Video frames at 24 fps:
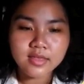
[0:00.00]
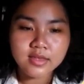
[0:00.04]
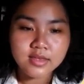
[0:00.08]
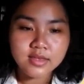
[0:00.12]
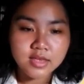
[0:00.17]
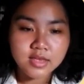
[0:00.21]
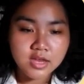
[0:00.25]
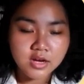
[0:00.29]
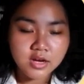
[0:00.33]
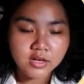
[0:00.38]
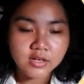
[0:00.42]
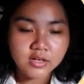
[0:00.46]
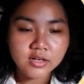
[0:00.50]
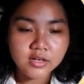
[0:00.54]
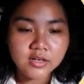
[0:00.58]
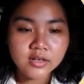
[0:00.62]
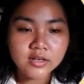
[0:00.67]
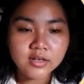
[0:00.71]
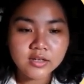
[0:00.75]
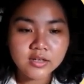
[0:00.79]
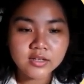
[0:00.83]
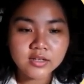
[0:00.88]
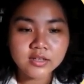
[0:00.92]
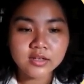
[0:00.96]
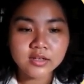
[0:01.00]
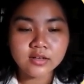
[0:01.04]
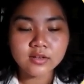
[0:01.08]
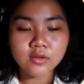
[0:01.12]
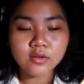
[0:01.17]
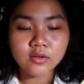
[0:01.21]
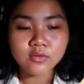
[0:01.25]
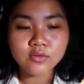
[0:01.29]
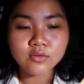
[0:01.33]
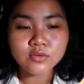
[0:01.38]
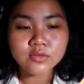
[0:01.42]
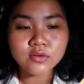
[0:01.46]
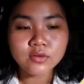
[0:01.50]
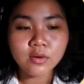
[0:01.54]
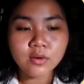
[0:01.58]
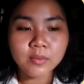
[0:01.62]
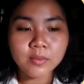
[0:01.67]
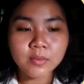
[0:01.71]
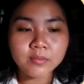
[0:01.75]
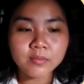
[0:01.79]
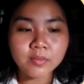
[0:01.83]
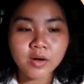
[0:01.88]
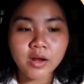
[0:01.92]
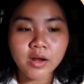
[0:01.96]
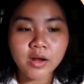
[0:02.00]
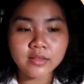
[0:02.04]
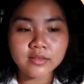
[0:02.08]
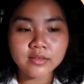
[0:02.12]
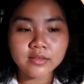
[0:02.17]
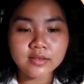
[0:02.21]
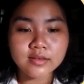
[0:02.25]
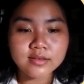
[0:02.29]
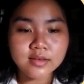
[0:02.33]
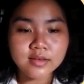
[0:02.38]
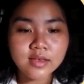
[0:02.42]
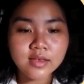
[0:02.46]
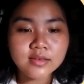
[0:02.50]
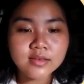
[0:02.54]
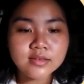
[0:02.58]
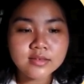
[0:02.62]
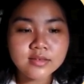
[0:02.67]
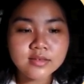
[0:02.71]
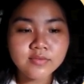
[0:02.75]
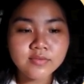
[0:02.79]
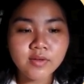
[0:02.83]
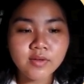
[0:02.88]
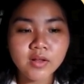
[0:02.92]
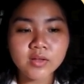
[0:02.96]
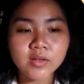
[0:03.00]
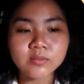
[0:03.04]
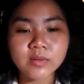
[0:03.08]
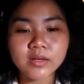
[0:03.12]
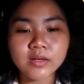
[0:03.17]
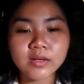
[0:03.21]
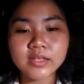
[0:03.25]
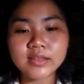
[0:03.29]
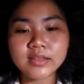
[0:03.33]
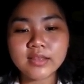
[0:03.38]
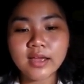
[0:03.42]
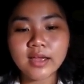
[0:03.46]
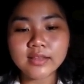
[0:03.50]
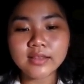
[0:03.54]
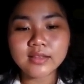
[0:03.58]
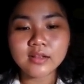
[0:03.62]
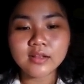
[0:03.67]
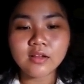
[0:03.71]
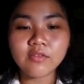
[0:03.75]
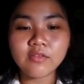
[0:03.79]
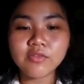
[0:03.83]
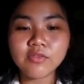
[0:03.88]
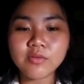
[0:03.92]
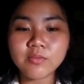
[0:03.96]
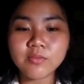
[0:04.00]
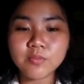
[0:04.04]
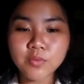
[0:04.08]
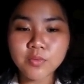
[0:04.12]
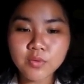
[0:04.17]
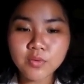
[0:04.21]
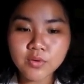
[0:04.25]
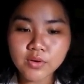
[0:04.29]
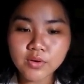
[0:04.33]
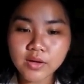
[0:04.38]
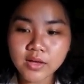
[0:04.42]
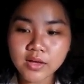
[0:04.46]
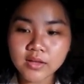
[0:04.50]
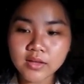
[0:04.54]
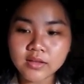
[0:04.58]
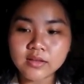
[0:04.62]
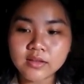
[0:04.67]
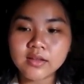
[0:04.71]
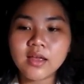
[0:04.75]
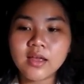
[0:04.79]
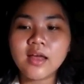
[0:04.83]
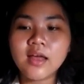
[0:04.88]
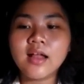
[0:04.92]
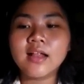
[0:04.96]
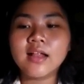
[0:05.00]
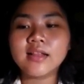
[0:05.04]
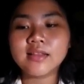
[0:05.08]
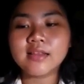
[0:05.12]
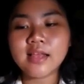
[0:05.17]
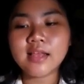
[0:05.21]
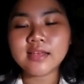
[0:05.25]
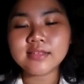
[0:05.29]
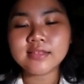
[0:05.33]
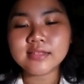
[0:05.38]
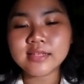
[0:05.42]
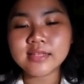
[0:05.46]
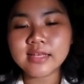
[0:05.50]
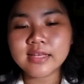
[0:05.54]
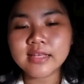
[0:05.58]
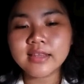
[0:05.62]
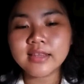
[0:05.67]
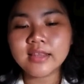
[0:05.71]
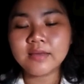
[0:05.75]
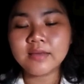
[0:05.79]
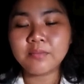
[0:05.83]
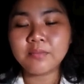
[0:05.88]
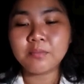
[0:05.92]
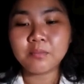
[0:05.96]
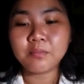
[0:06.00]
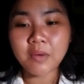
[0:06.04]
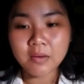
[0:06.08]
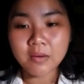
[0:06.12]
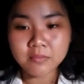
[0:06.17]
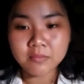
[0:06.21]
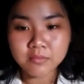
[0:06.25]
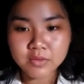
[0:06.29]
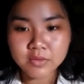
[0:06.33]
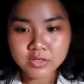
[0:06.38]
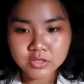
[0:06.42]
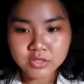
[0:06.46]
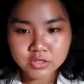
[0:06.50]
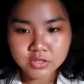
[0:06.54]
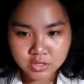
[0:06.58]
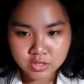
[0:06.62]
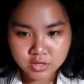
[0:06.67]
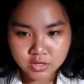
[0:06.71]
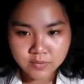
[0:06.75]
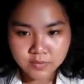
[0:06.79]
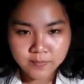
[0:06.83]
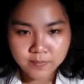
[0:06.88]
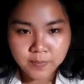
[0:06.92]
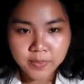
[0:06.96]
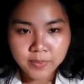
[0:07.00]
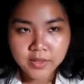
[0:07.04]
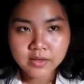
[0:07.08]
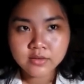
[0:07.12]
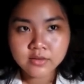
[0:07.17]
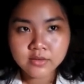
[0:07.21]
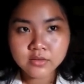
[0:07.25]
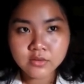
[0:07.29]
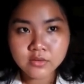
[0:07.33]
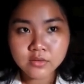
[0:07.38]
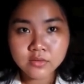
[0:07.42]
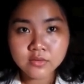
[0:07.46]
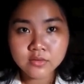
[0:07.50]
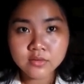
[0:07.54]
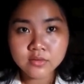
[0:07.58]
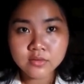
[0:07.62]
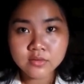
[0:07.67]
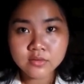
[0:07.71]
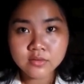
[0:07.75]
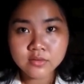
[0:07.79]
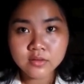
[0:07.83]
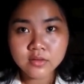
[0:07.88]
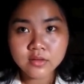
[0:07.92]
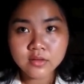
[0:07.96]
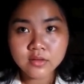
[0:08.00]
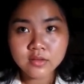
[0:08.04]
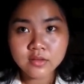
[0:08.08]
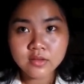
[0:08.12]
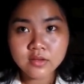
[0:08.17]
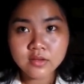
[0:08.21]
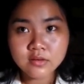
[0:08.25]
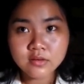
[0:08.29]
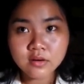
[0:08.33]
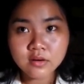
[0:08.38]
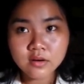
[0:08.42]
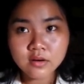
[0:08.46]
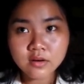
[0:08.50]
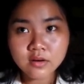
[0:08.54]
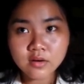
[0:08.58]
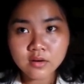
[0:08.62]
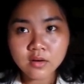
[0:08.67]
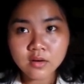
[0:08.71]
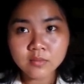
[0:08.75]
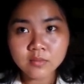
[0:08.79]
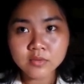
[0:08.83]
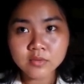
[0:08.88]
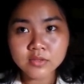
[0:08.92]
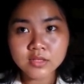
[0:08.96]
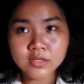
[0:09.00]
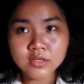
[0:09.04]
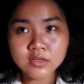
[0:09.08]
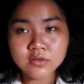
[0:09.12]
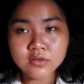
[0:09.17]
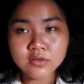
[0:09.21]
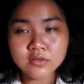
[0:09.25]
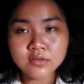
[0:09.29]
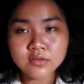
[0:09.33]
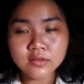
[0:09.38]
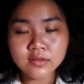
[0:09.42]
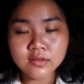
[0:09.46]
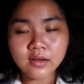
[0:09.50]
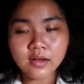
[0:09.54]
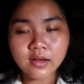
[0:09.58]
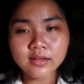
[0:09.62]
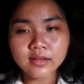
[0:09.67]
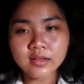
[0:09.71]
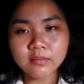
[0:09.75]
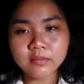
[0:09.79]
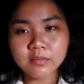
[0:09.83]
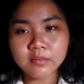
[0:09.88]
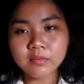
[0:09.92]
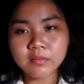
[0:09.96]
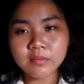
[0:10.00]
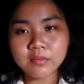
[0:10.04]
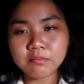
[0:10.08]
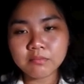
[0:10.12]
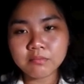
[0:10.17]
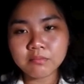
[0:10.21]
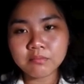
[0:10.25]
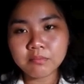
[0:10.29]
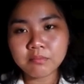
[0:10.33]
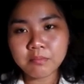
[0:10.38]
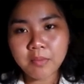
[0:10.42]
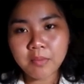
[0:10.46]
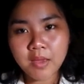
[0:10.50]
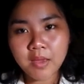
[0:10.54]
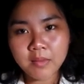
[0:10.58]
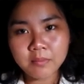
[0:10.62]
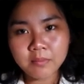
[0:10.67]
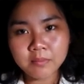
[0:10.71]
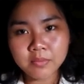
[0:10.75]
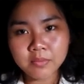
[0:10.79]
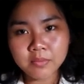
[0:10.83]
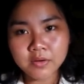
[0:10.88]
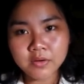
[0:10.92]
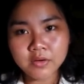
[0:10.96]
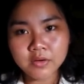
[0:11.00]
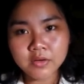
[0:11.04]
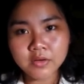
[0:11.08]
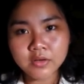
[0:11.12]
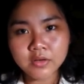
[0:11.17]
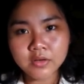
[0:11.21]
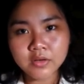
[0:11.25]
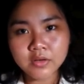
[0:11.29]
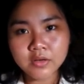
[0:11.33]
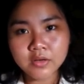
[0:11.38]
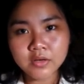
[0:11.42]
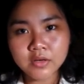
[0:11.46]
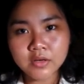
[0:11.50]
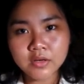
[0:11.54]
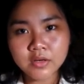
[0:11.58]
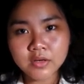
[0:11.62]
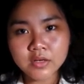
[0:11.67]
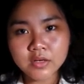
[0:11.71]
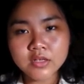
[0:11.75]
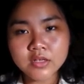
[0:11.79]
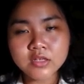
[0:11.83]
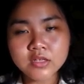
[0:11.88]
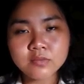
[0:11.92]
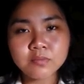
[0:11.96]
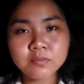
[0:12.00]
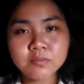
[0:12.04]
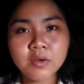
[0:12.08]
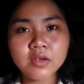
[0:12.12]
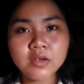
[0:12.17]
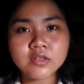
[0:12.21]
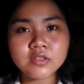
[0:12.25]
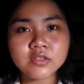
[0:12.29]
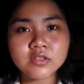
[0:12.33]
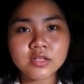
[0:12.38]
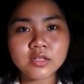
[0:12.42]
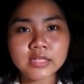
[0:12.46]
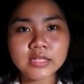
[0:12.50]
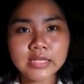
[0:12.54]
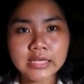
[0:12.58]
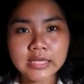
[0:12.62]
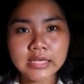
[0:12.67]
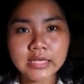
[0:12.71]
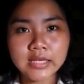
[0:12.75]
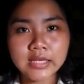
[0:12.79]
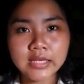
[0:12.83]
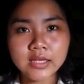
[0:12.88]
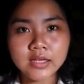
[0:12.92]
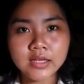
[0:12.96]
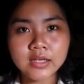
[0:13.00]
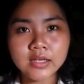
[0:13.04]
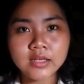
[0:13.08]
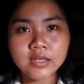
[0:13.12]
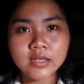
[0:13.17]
year in a close open parenthesis, followed by the title of the book, and lastly the publisher. So these are commonly used in academic paper, especially